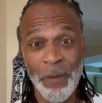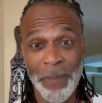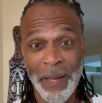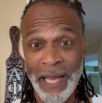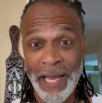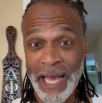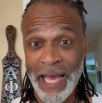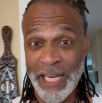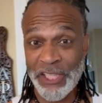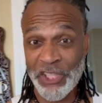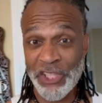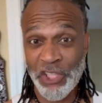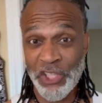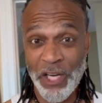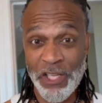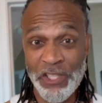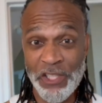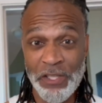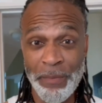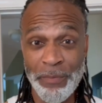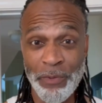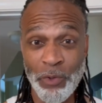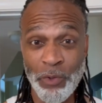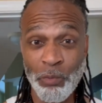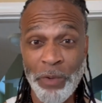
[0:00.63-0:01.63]
I gotta share
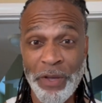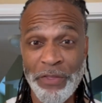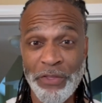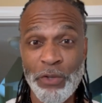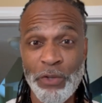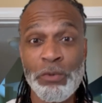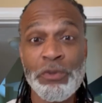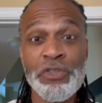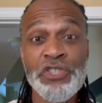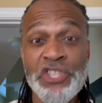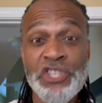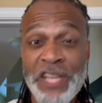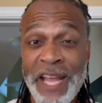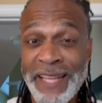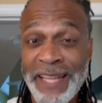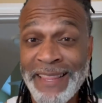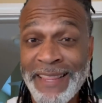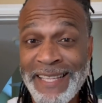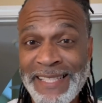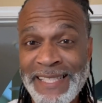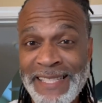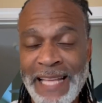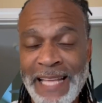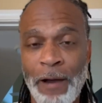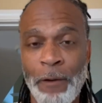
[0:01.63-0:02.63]
something with you. Check
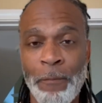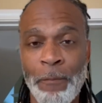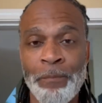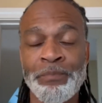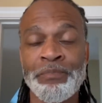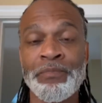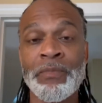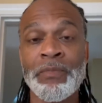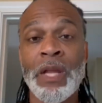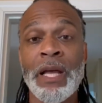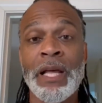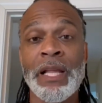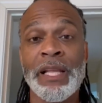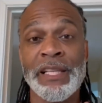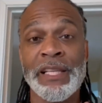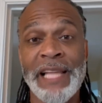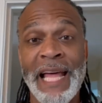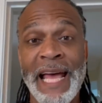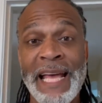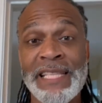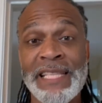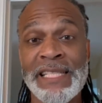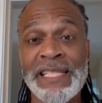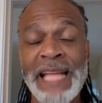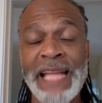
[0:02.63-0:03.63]
this out.
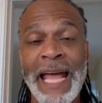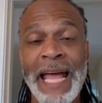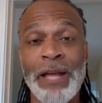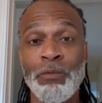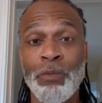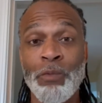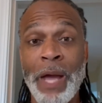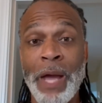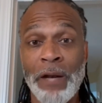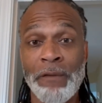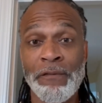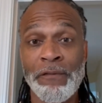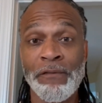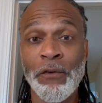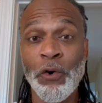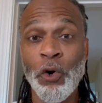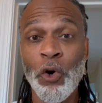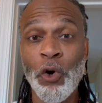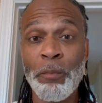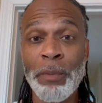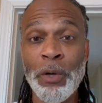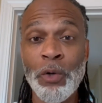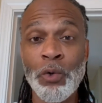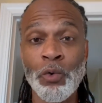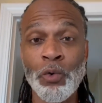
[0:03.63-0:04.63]
Last night we had a full
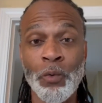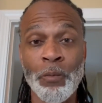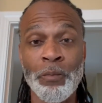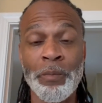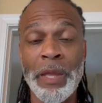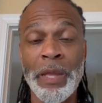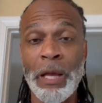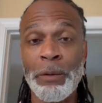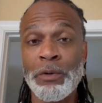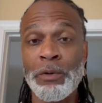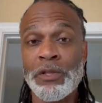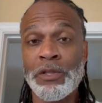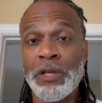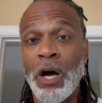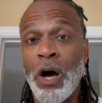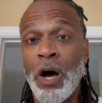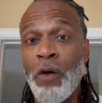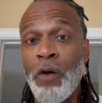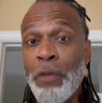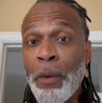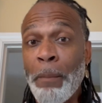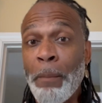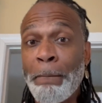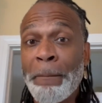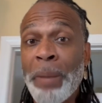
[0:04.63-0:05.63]
moon. It was called
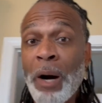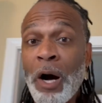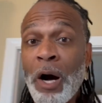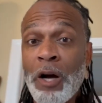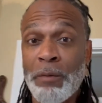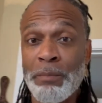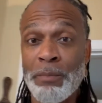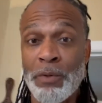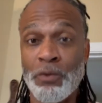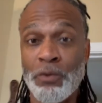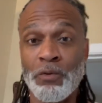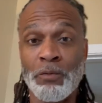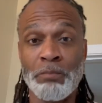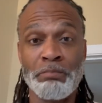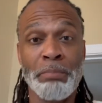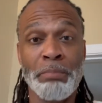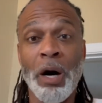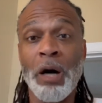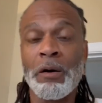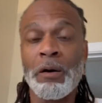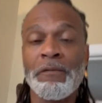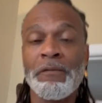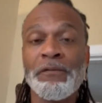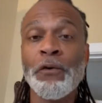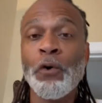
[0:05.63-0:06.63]
the buck
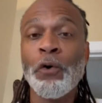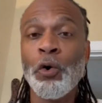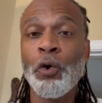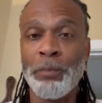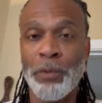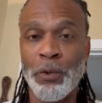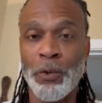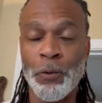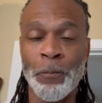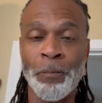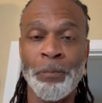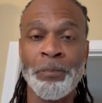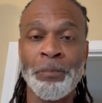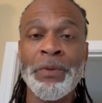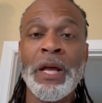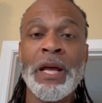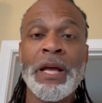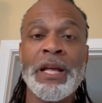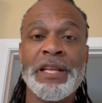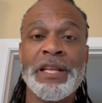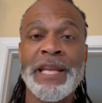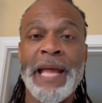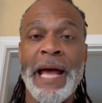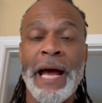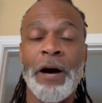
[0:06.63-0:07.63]
full moon.
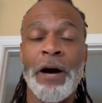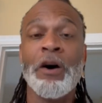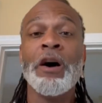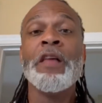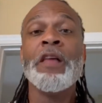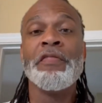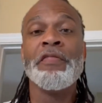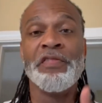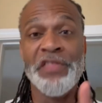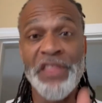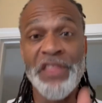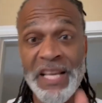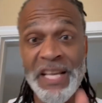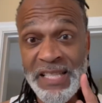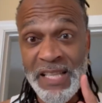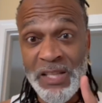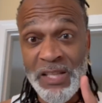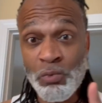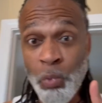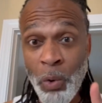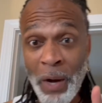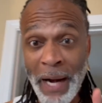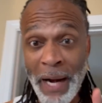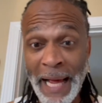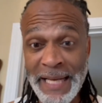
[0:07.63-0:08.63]
Now, this is
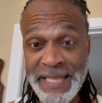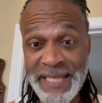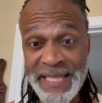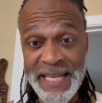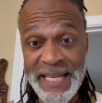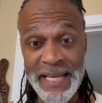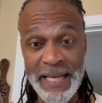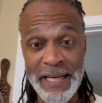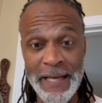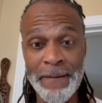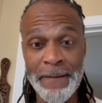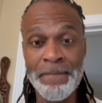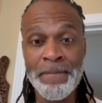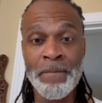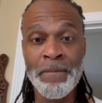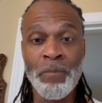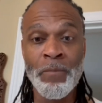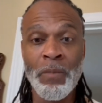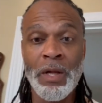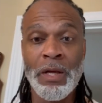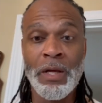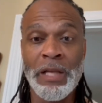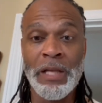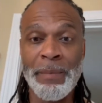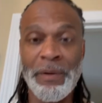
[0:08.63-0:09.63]
what I did.
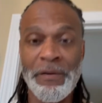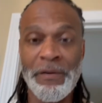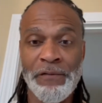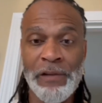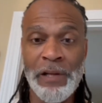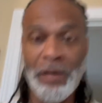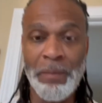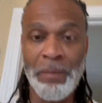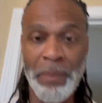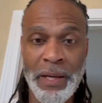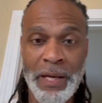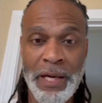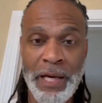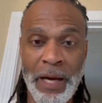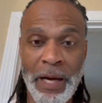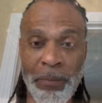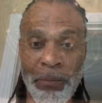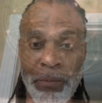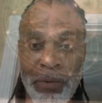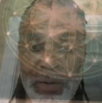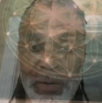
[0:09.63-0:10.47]
Let me flip my camera.